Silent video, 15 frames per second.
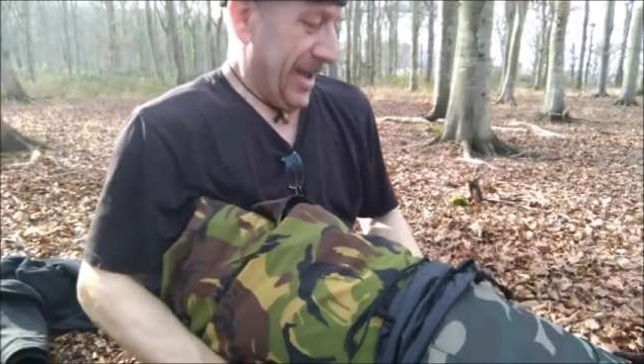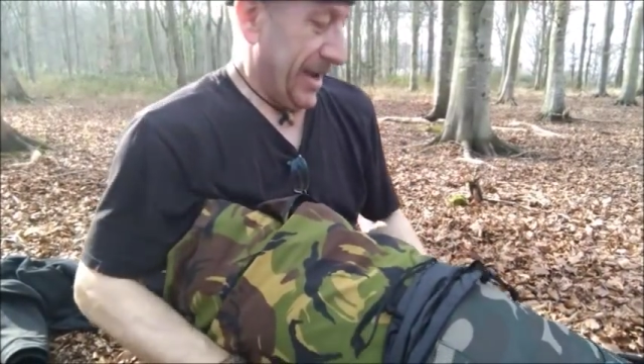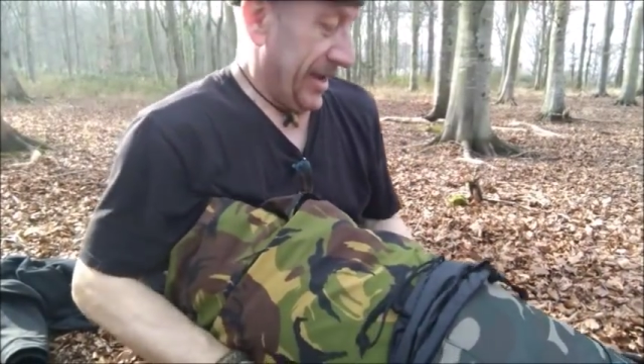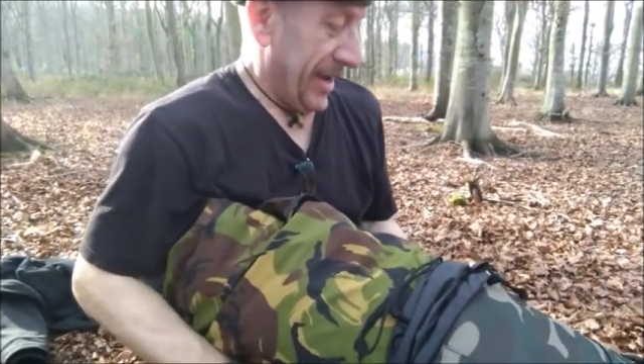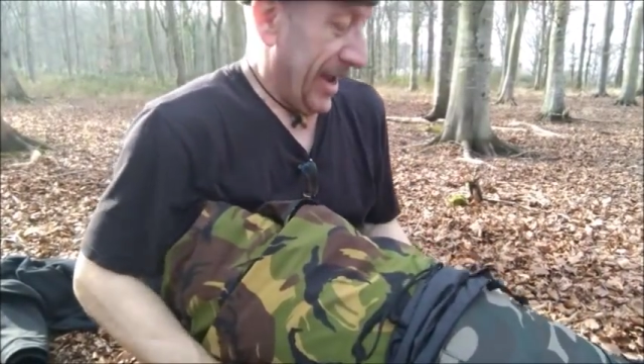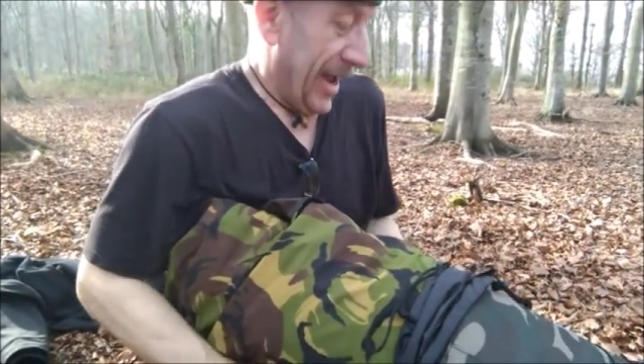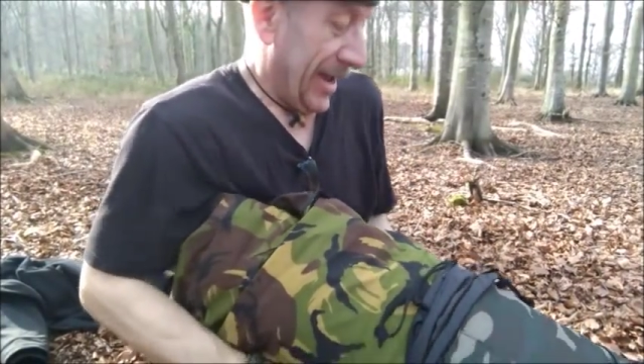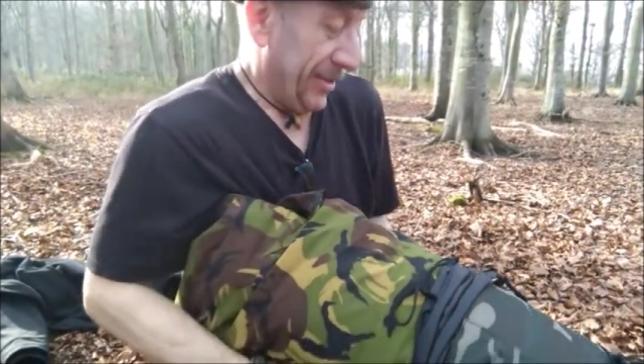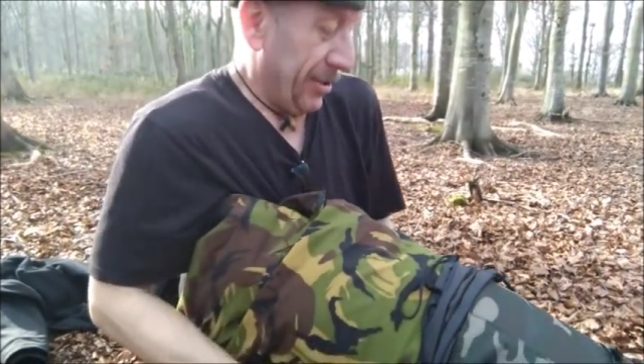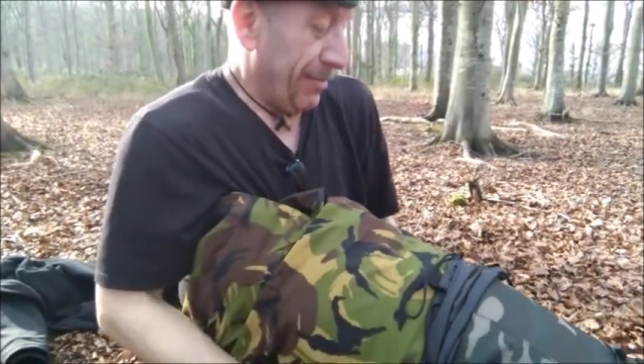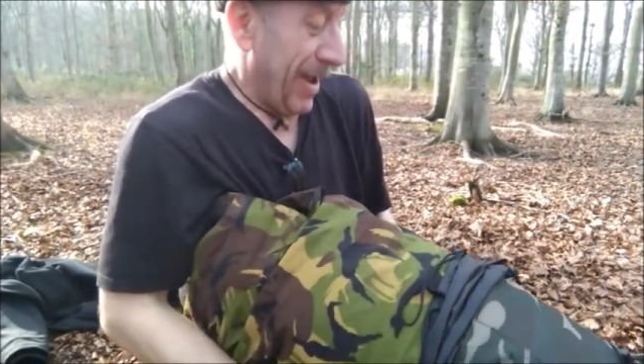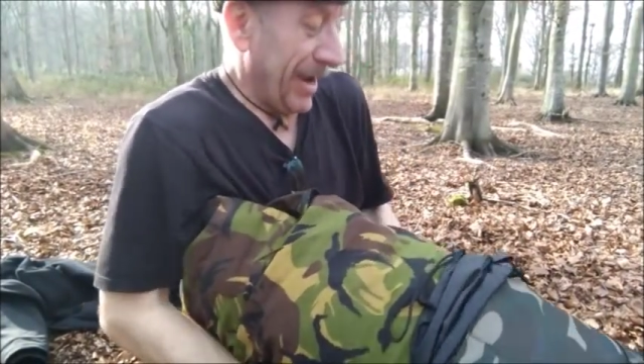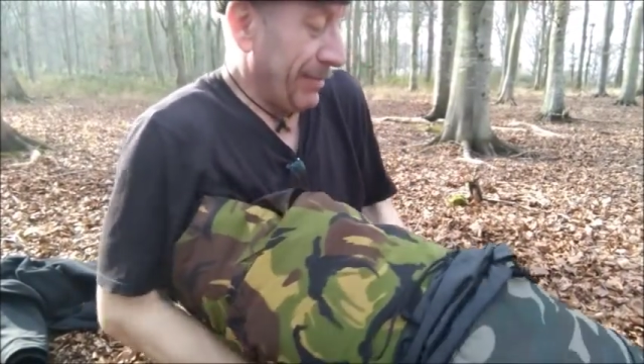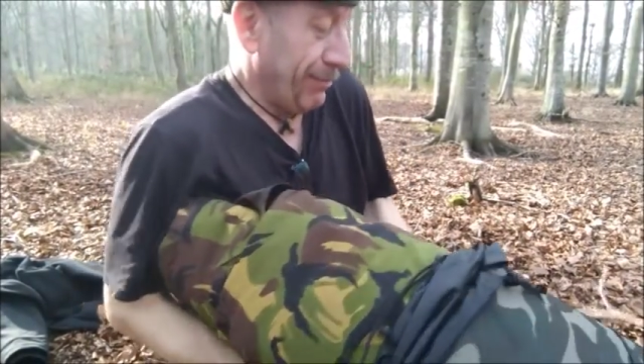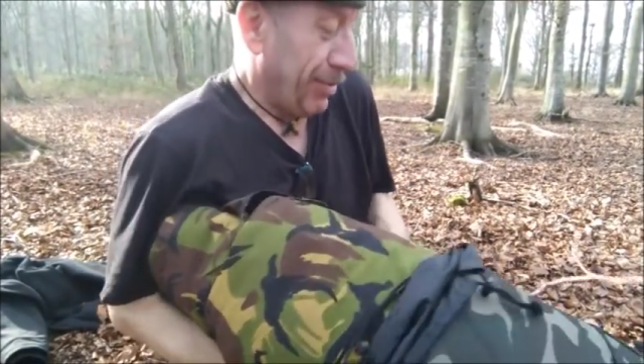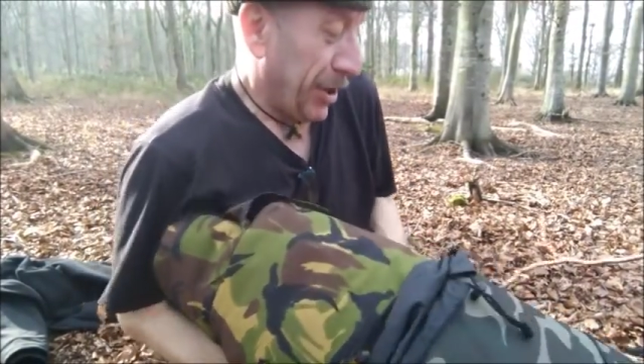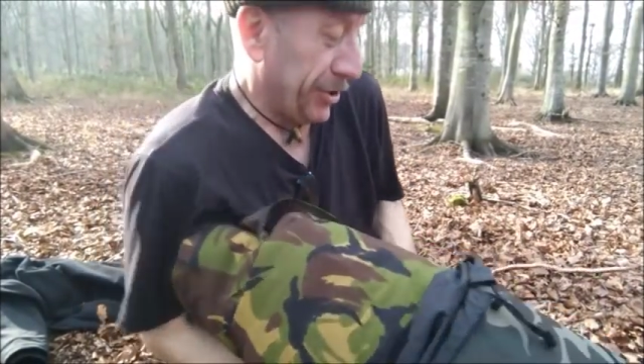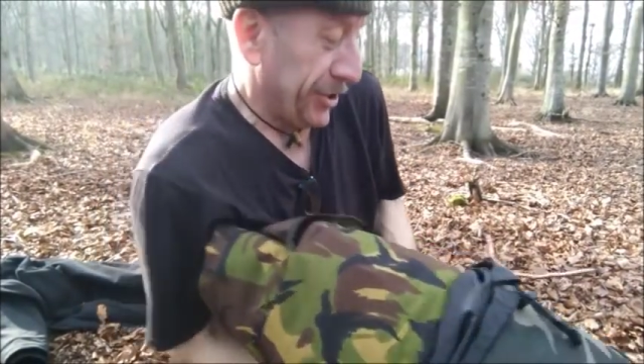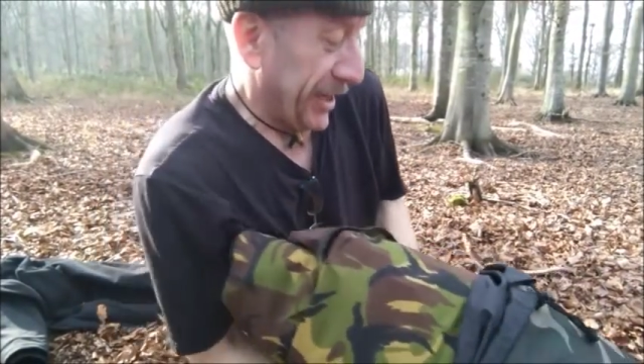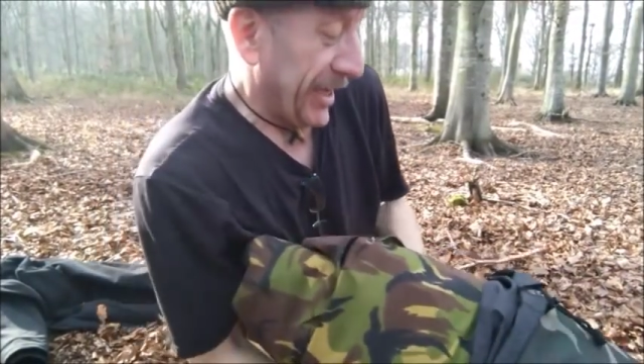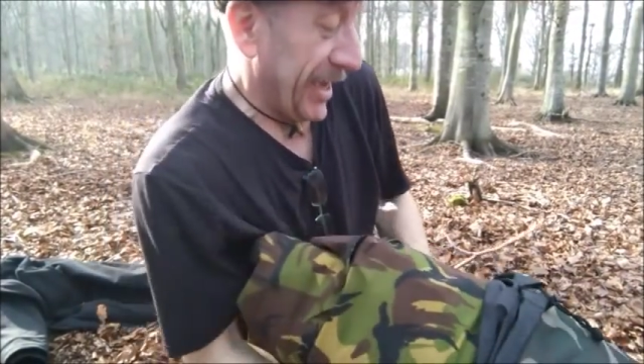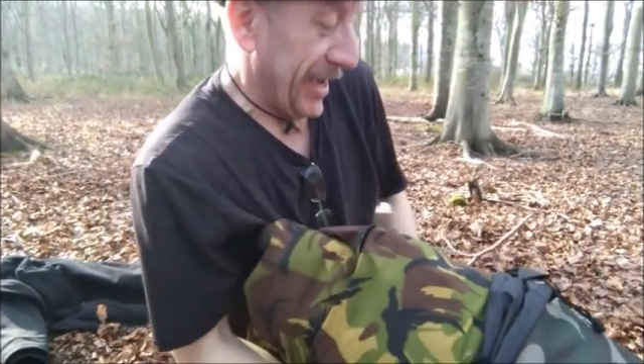at the main
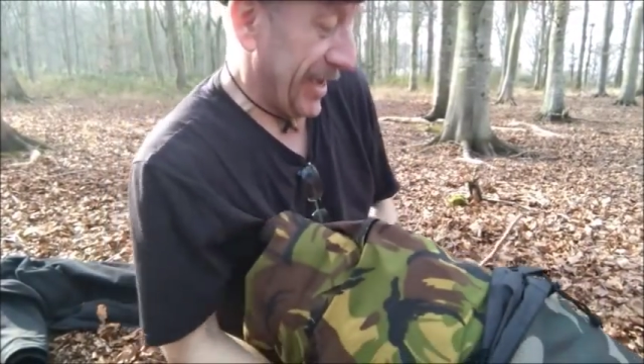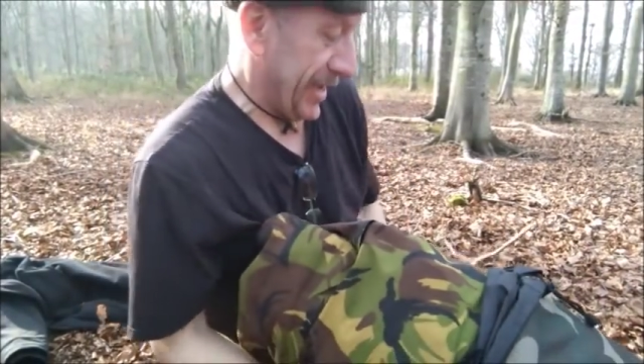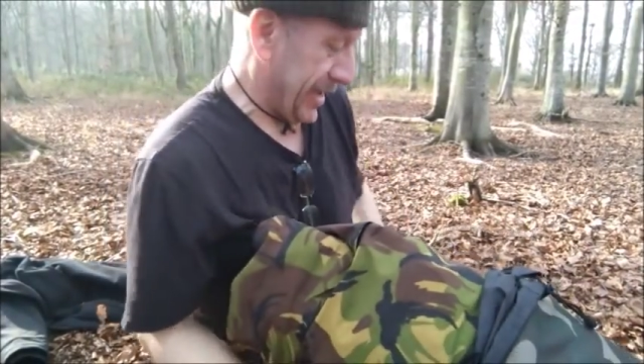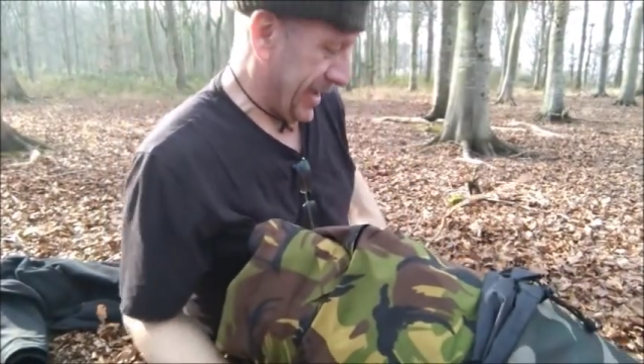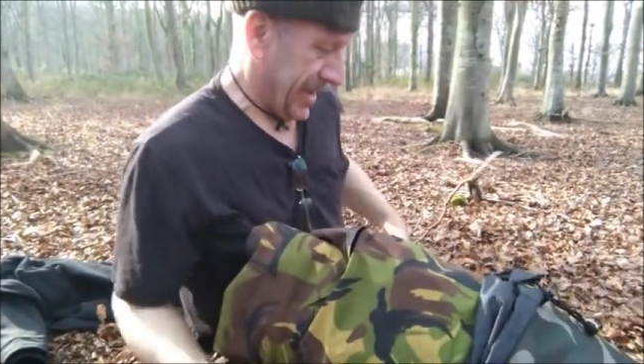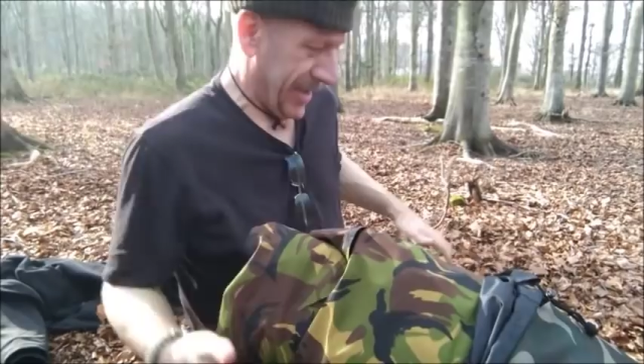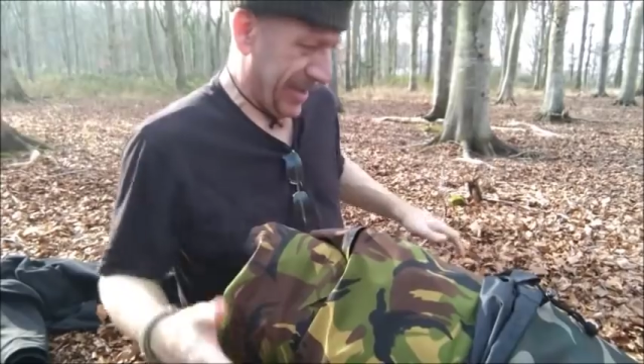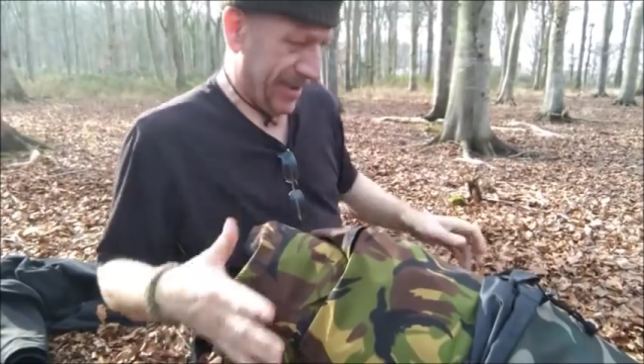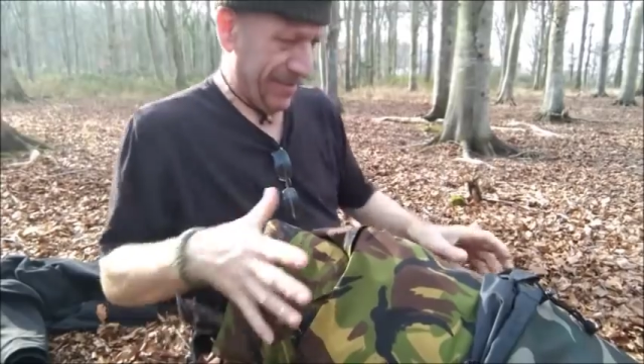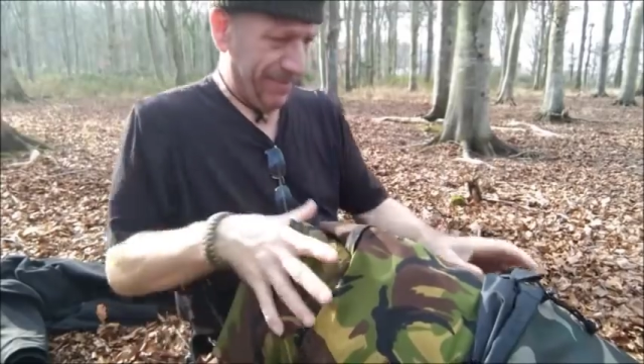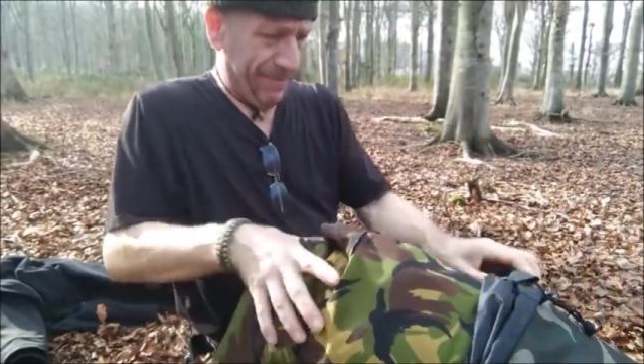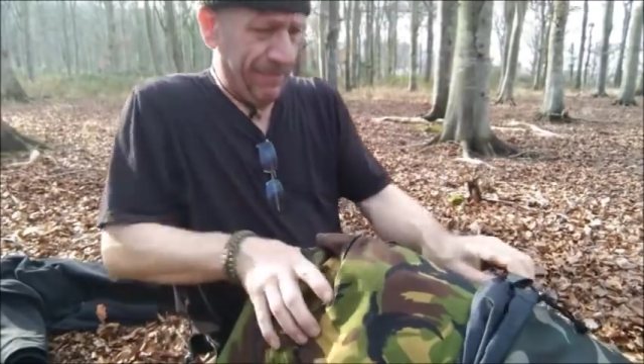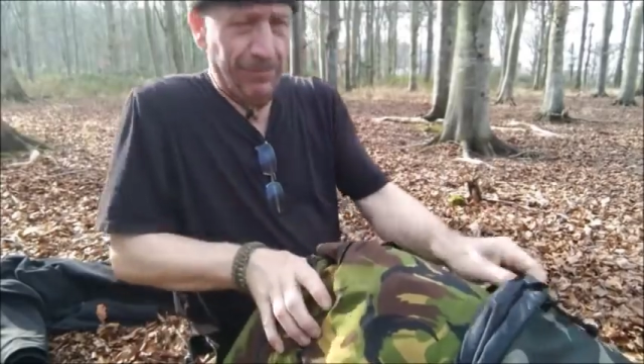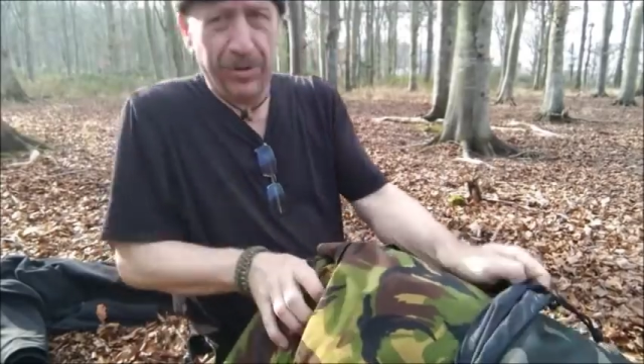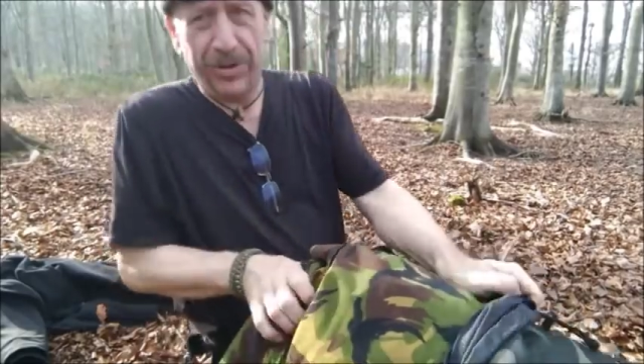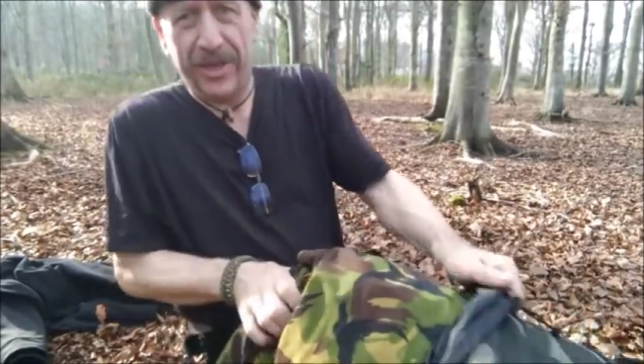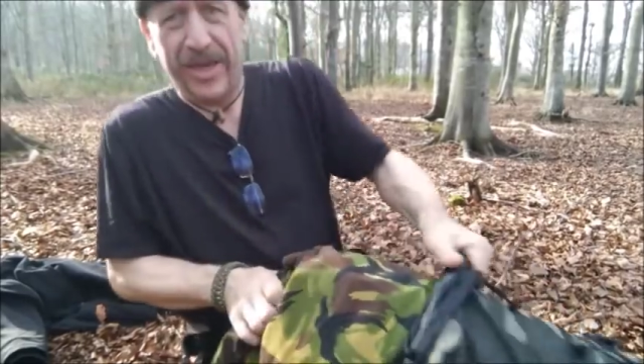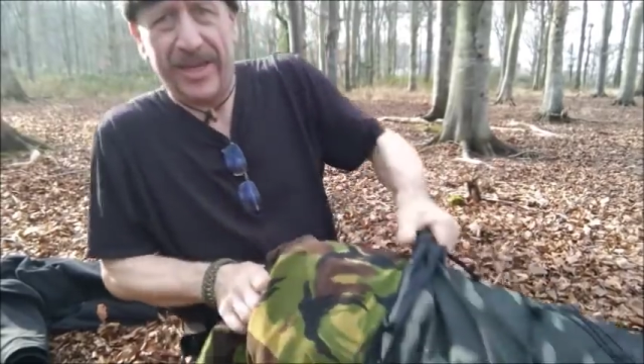body, but